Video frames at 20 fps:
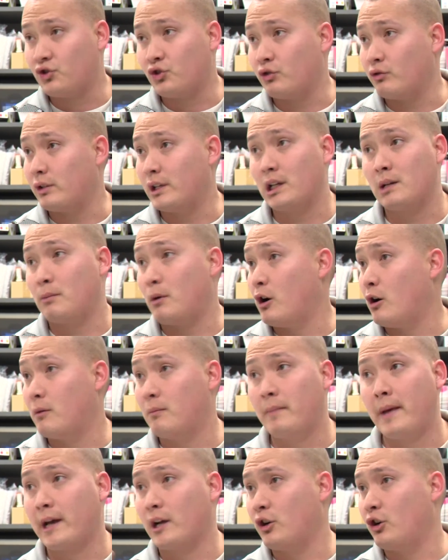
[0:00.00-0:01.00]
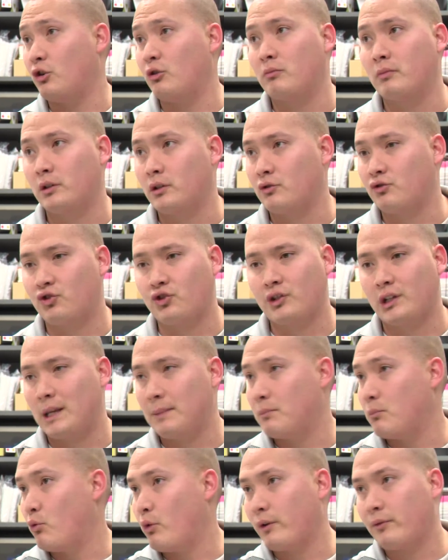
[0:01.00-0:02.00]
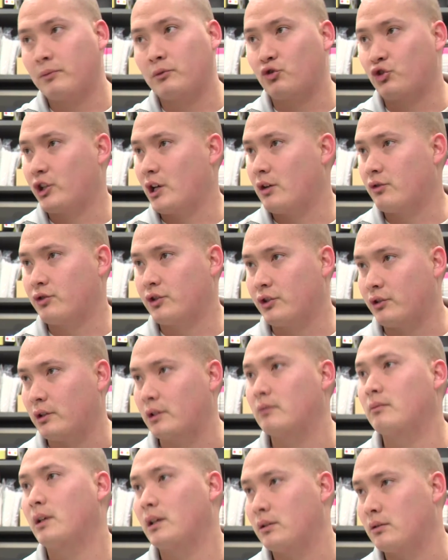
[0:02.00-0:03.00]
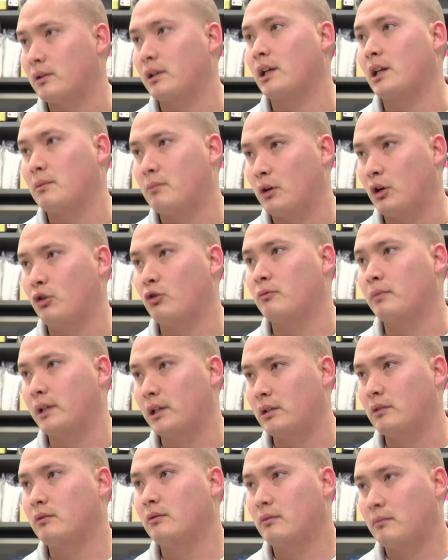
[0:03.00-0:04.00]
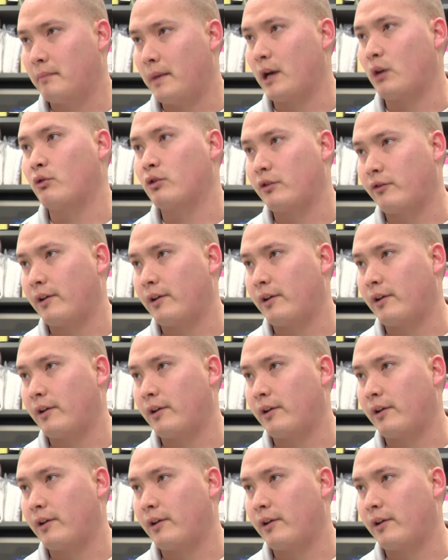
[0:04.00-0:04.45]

to get them all back home. You know, just keep them away from the shelter and get them home and back with their